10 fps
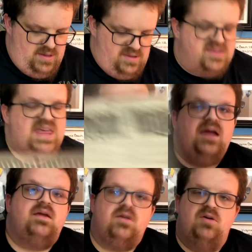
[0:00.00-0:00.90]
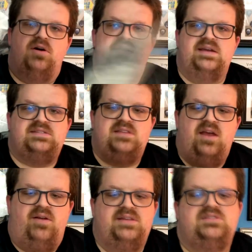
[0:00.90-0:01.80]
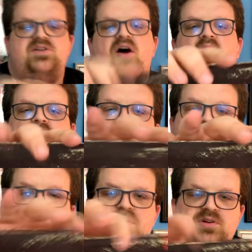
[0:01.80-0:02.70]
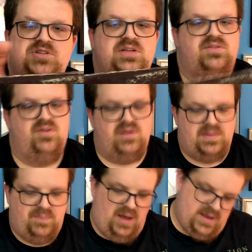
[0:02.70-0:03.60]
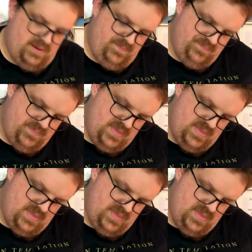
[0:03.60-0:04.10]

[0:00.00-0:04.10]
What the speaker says: Thank goodness there is no record pushing through at the bottom.